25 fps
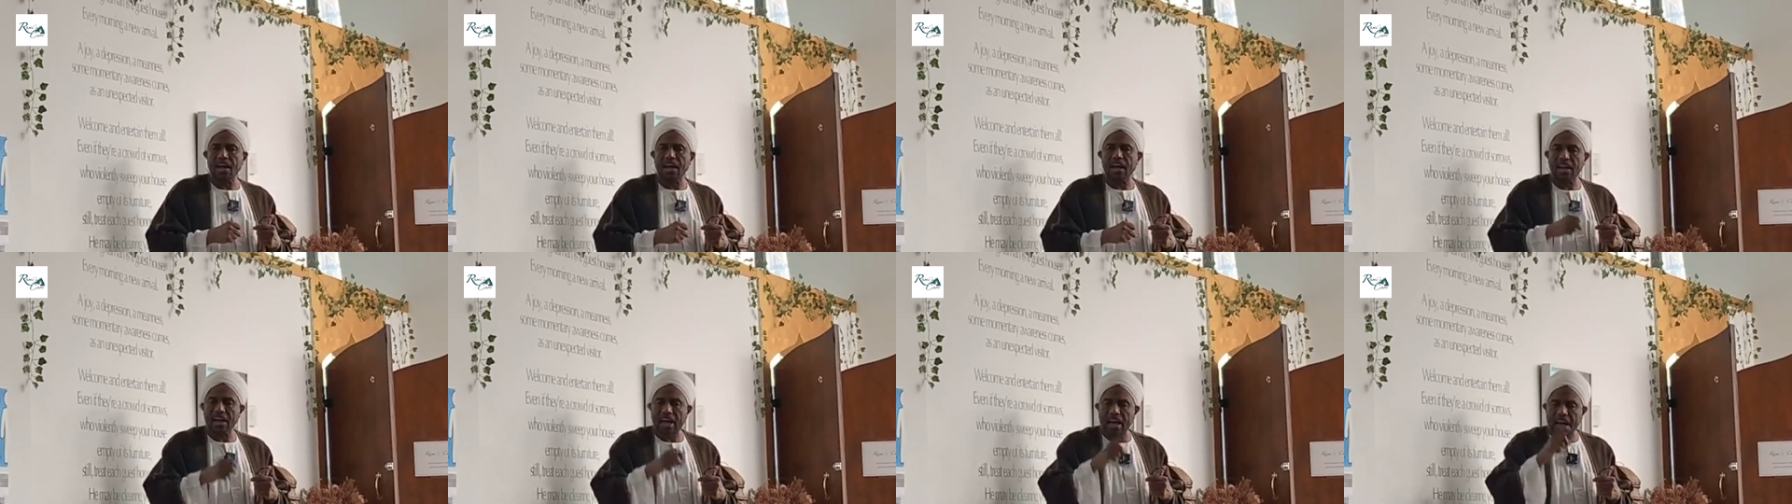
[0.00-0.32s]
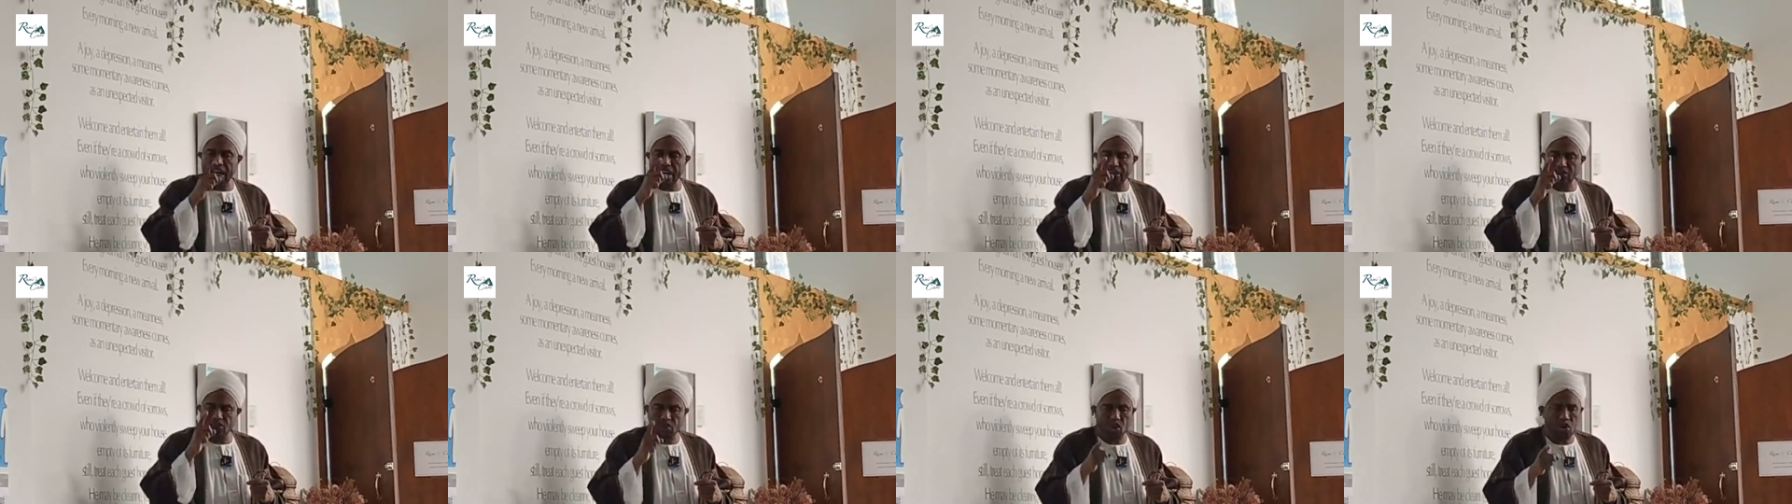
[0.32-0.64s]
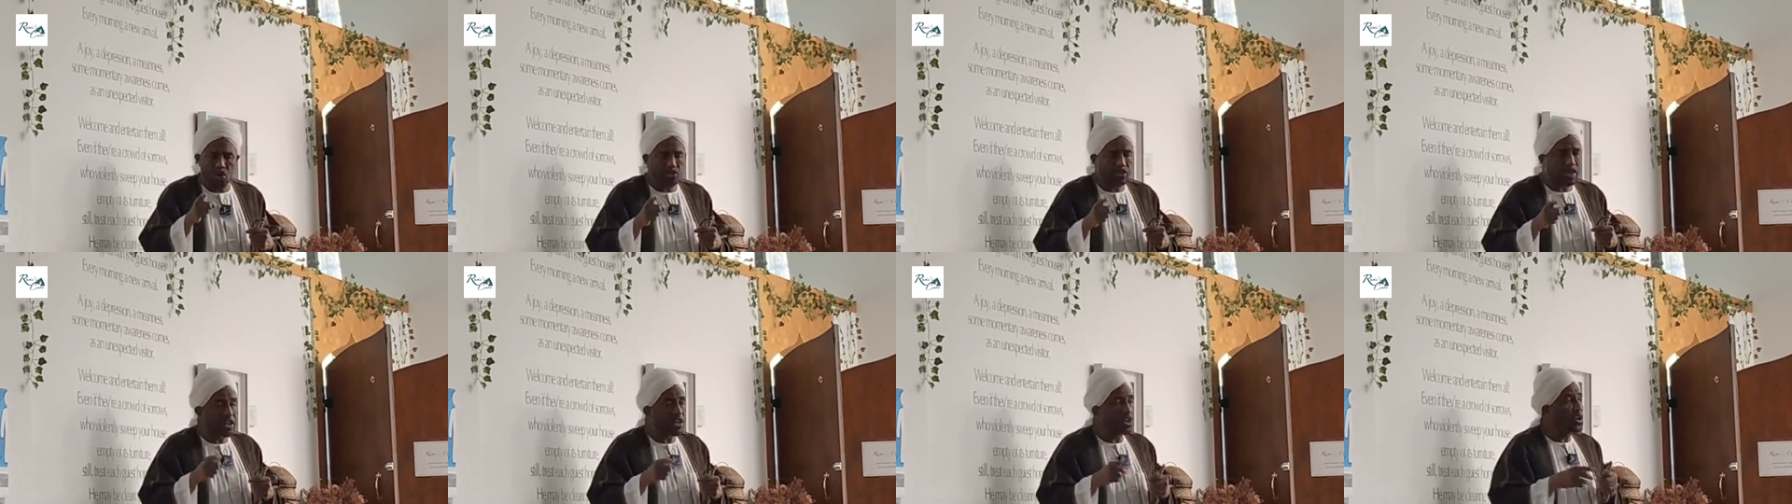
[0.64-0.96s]
Allah has
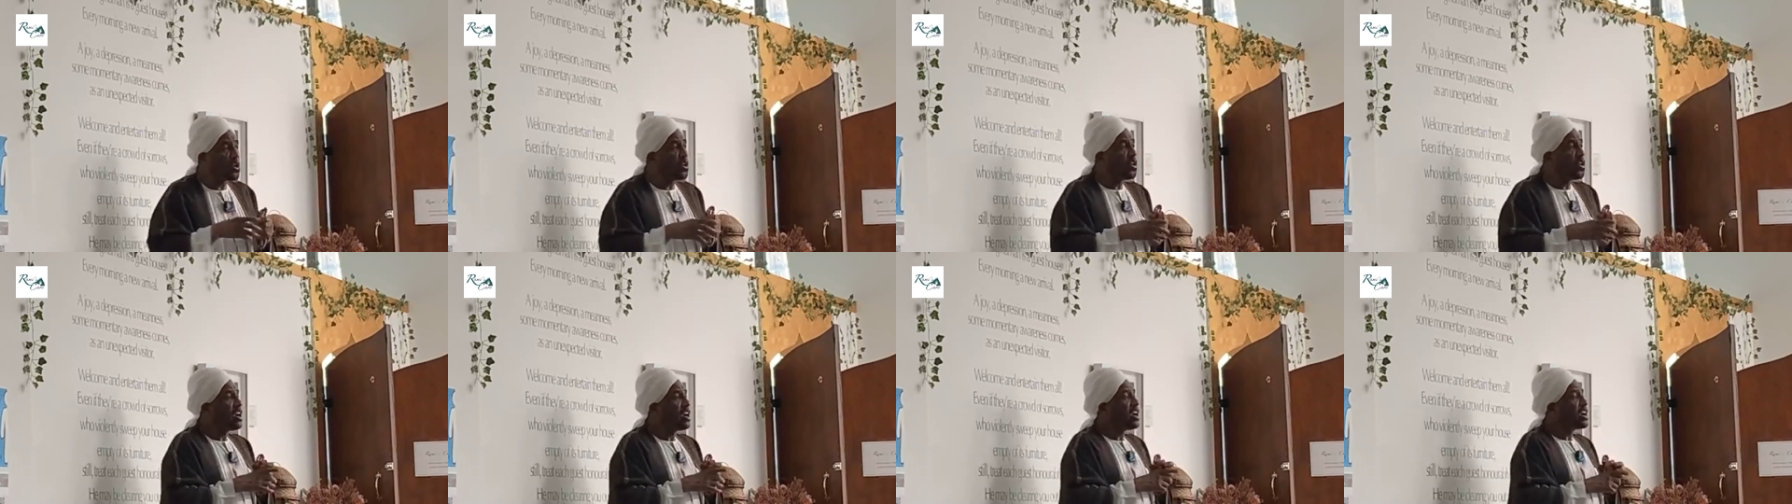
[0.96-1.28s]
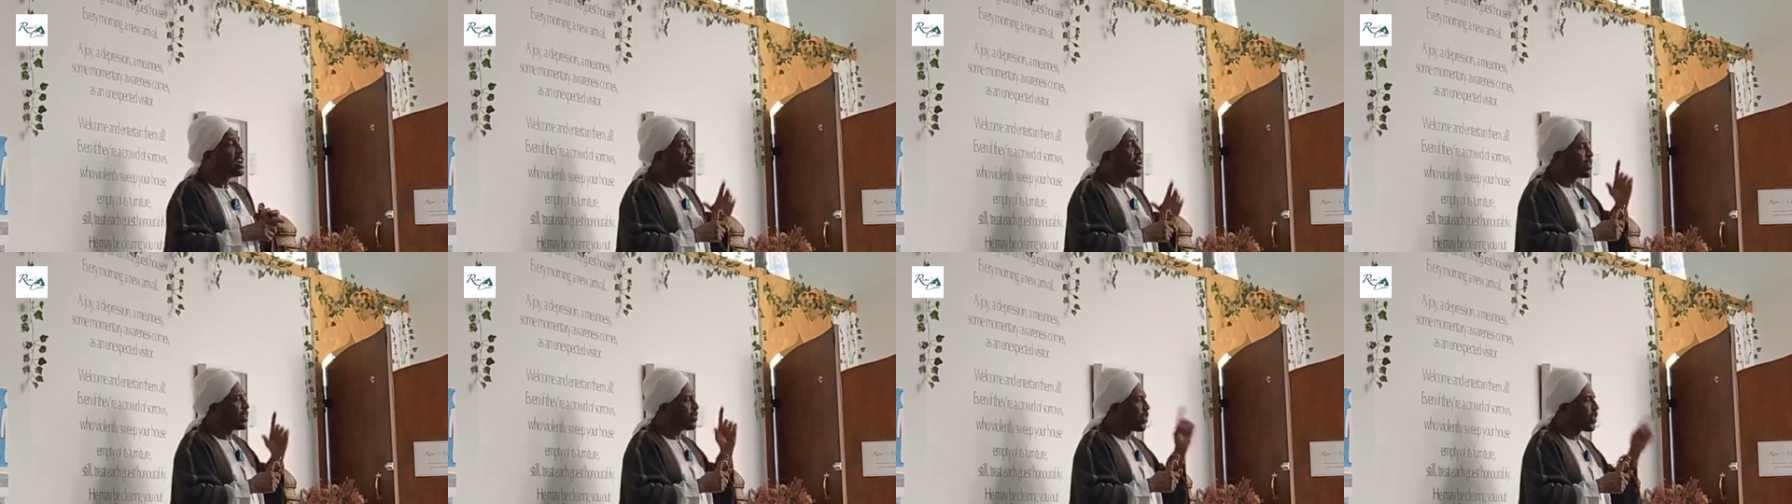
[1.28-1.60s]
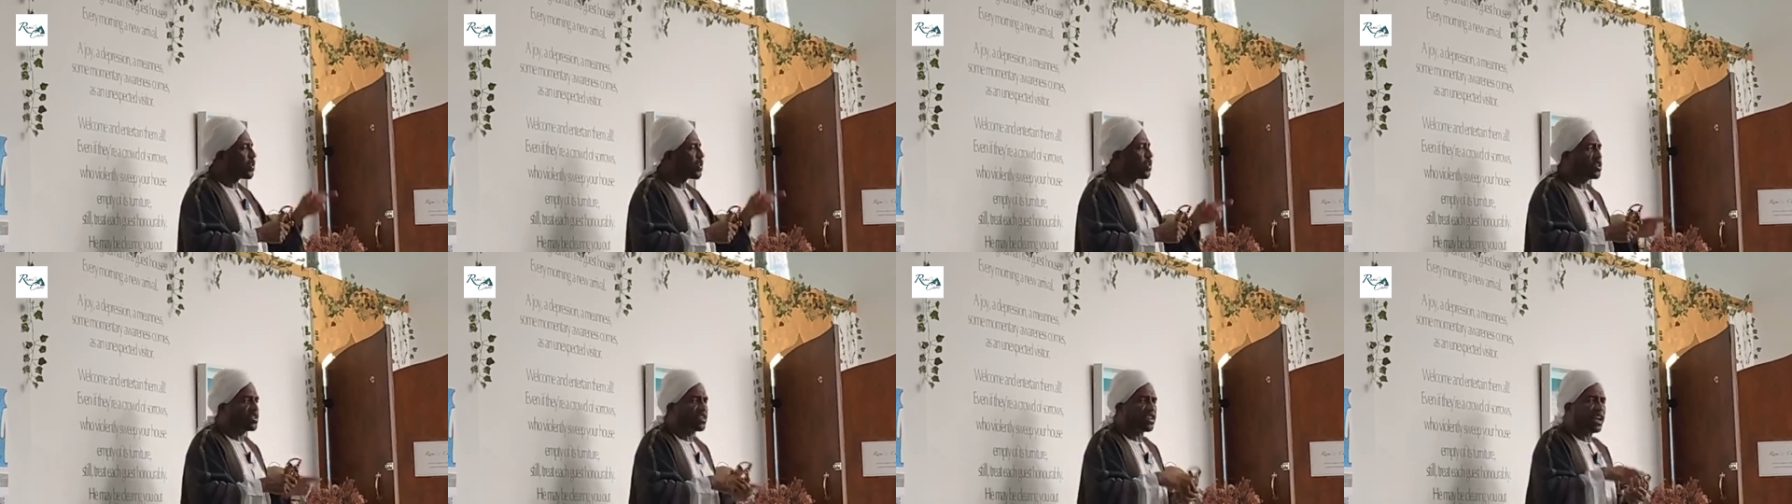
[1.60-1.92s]
chosen you, not
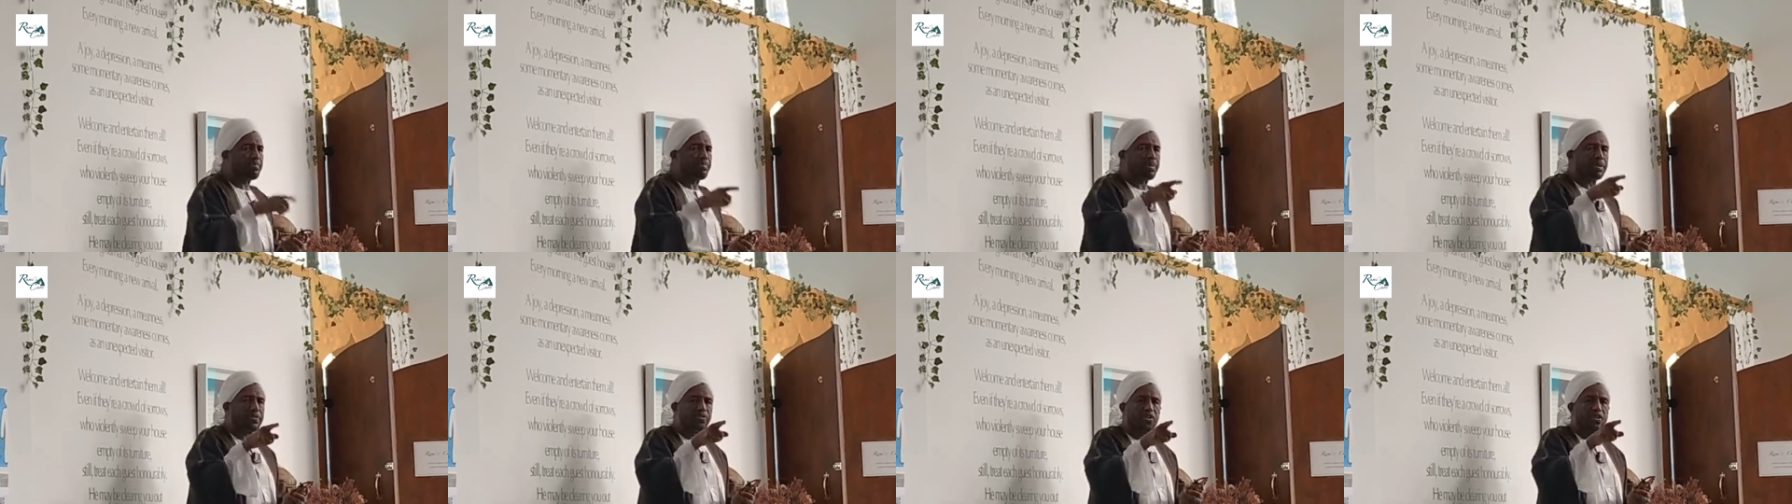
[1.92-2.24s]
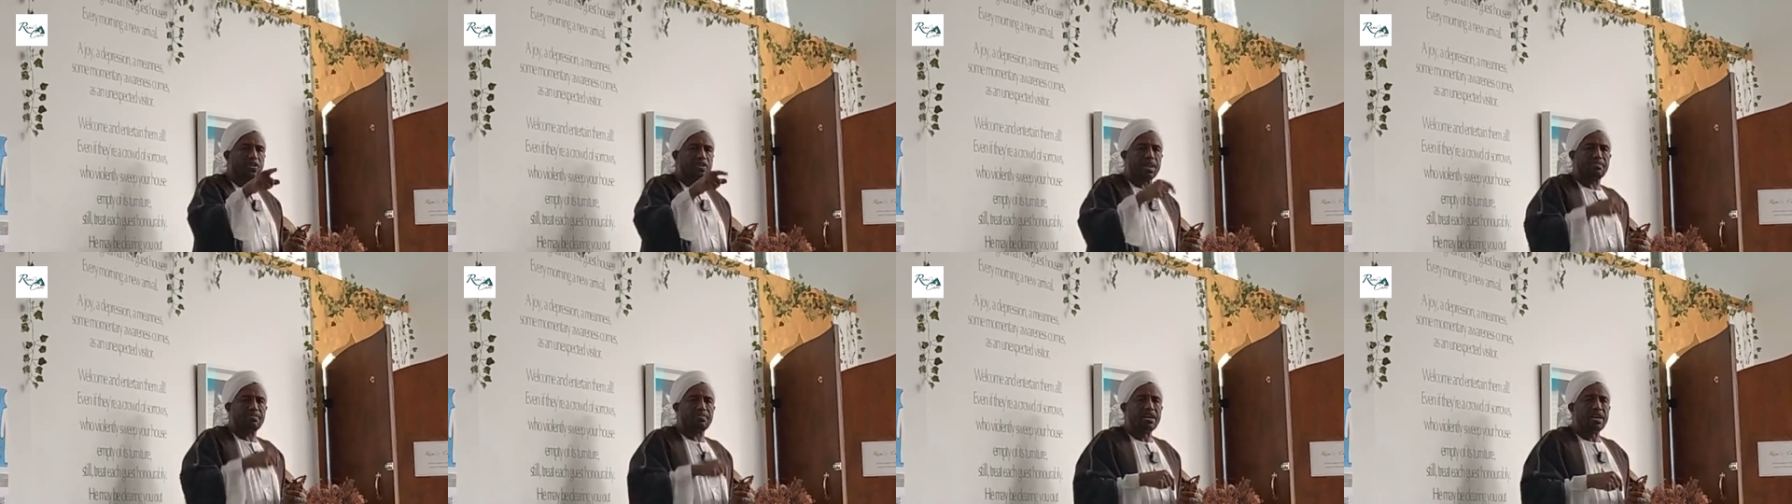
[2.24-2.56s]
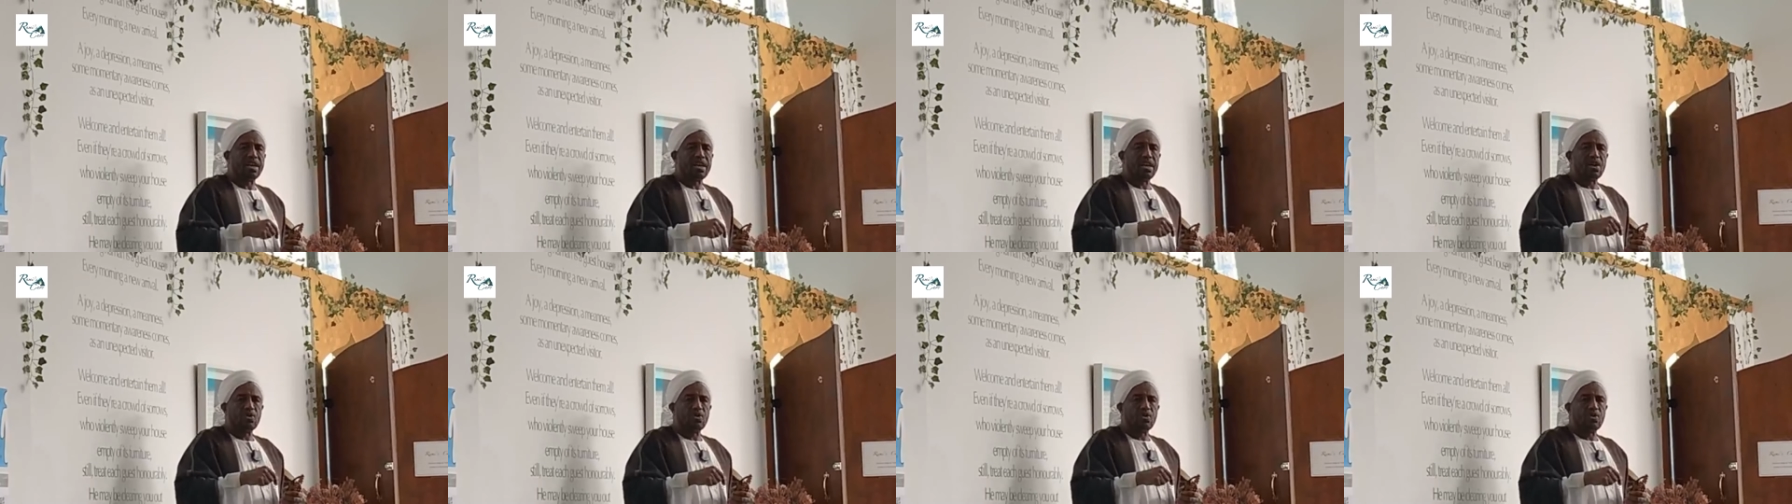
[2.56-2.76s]
for yourself, but for them.